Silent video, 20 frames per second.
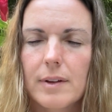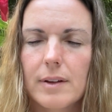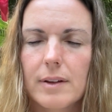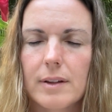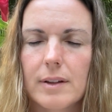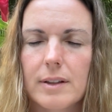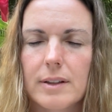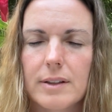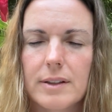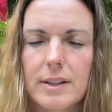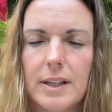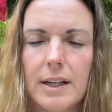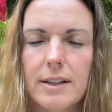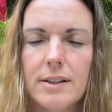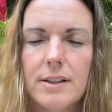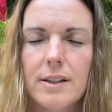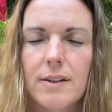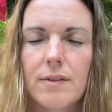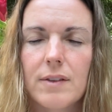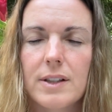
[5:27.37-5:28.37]
And the
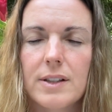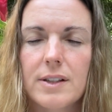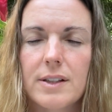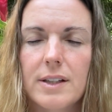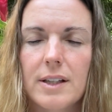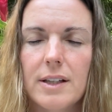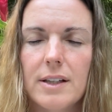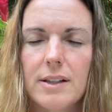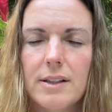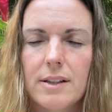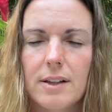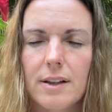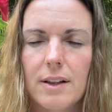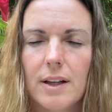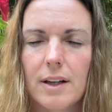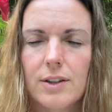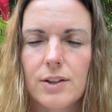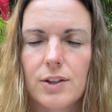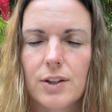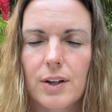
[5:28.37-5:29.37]
sense of the season
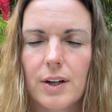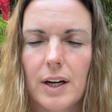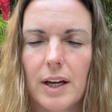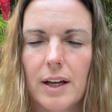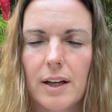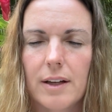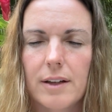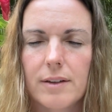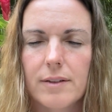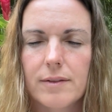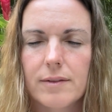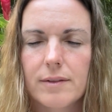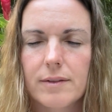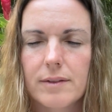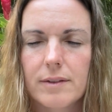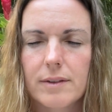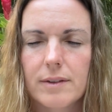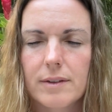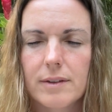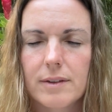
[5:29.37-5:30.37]
that you're in
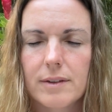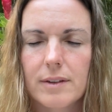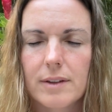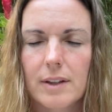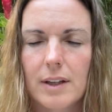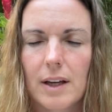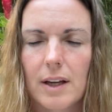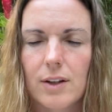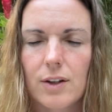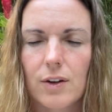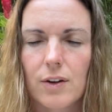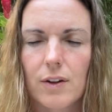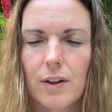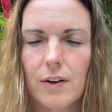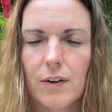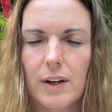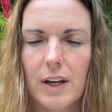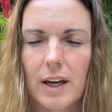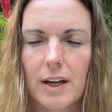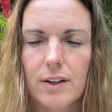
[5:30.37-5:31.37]
your
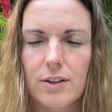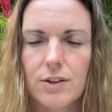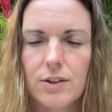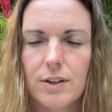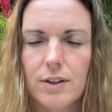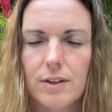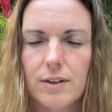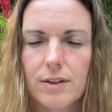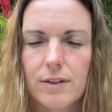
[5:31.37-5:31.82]
location.